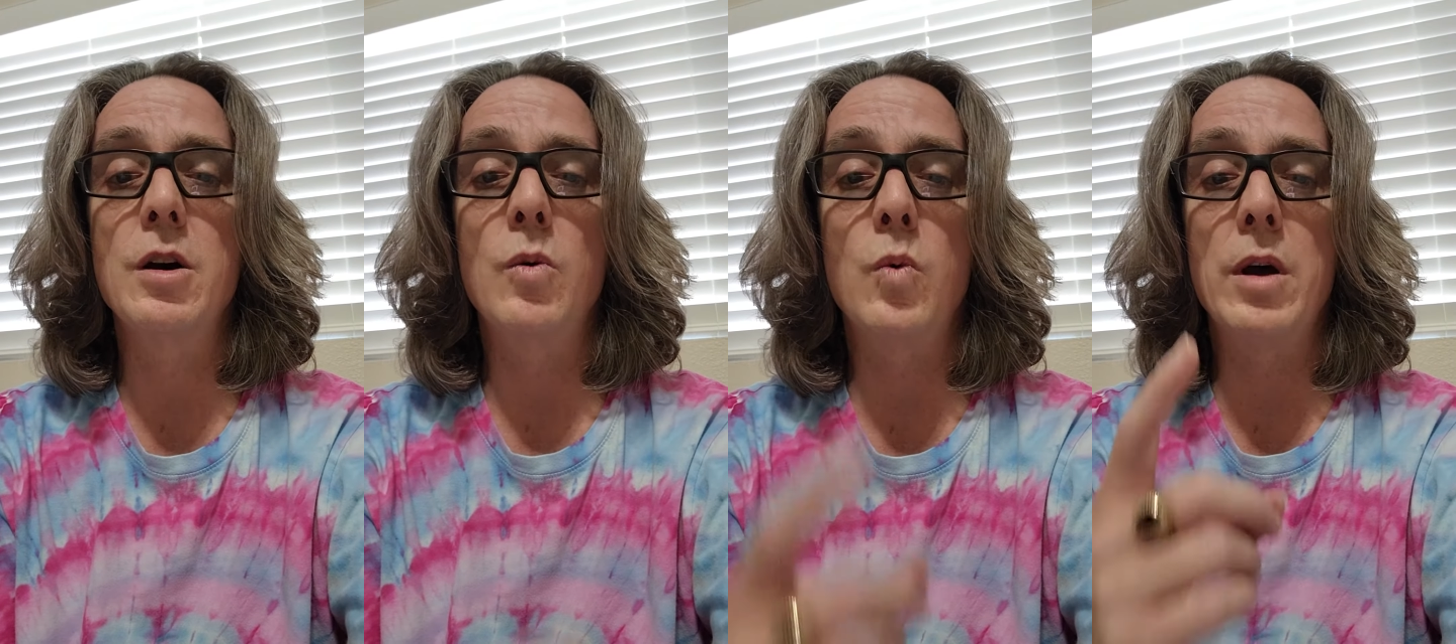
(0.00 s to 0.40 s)

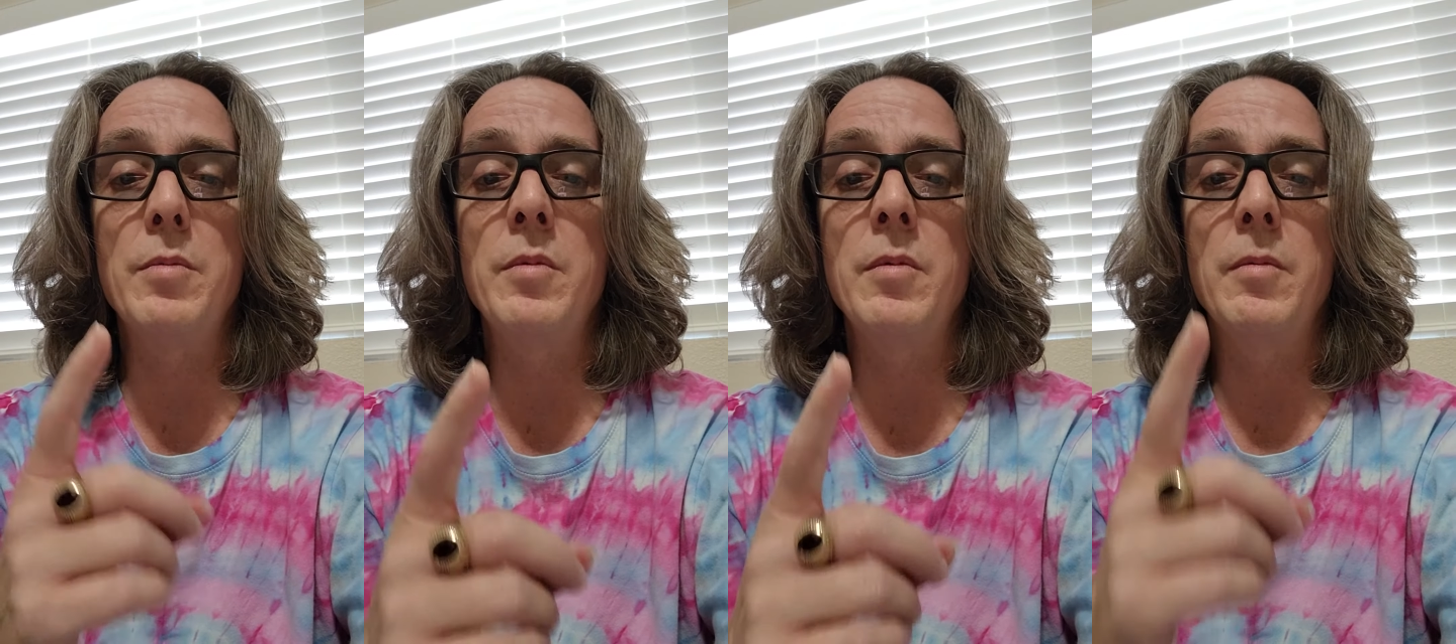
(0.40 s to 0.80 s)

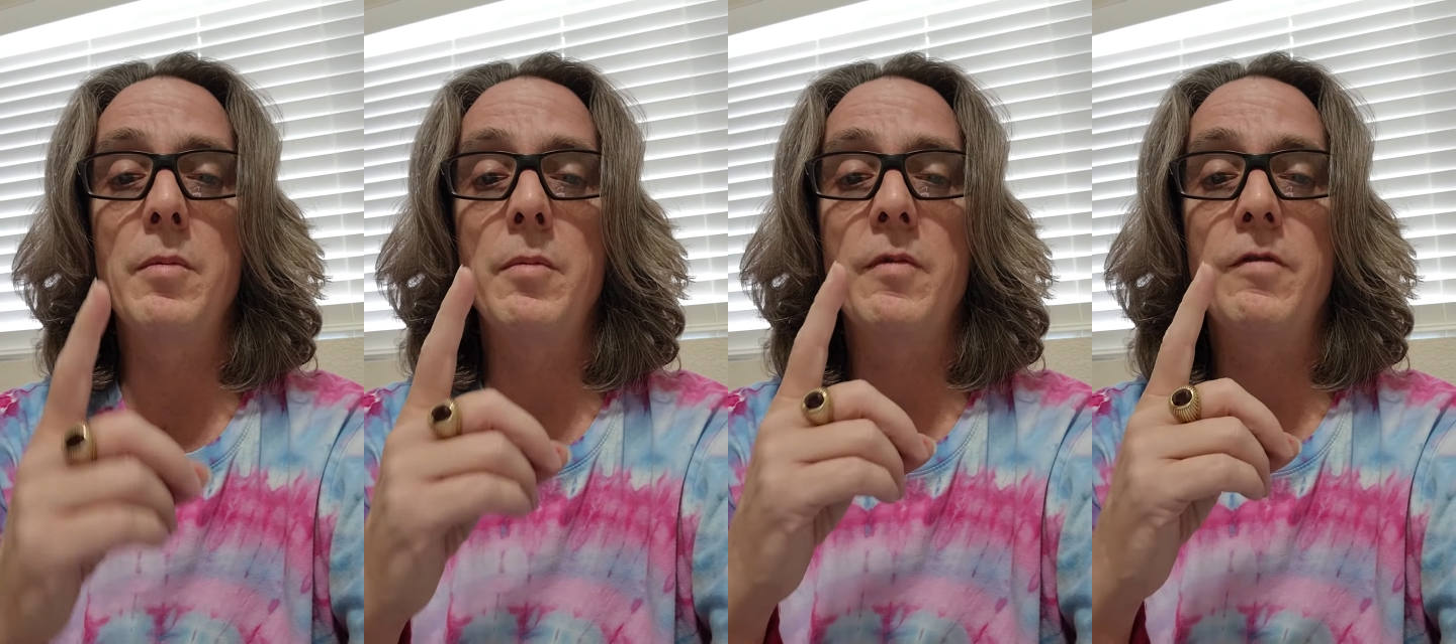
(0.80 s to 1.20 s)
one
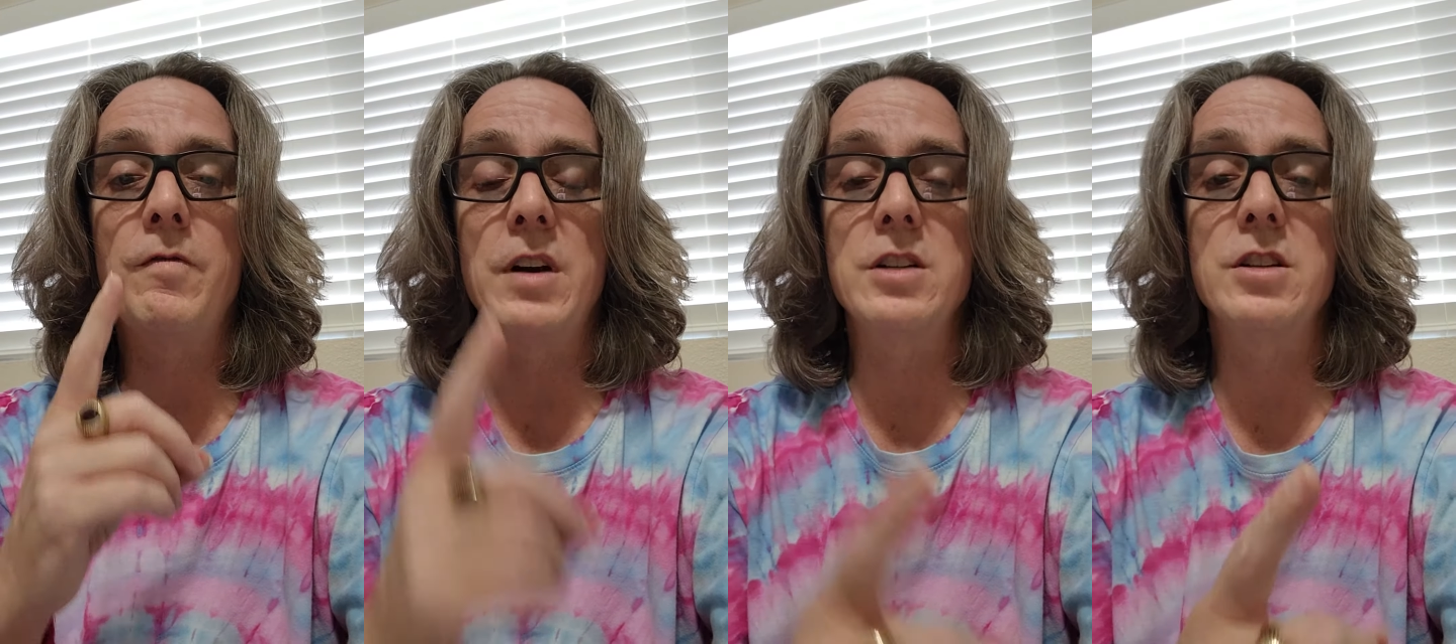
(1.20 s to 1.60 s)

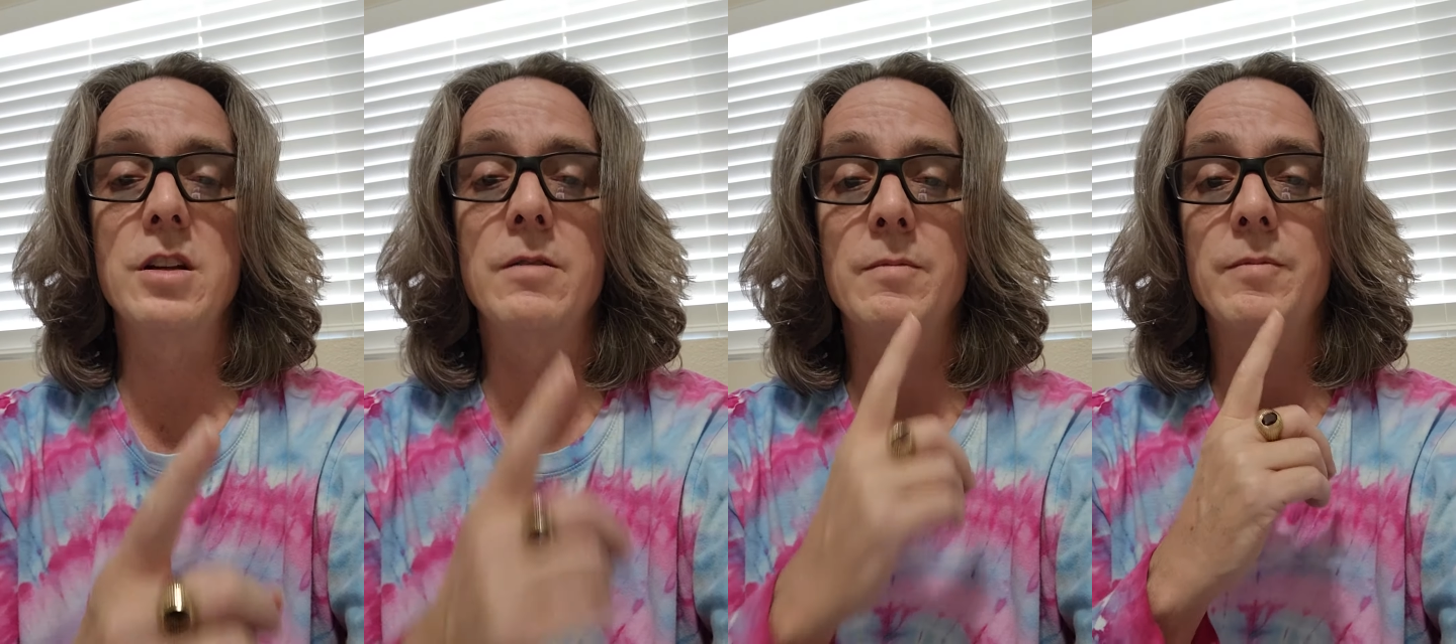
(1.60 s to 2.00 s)
function.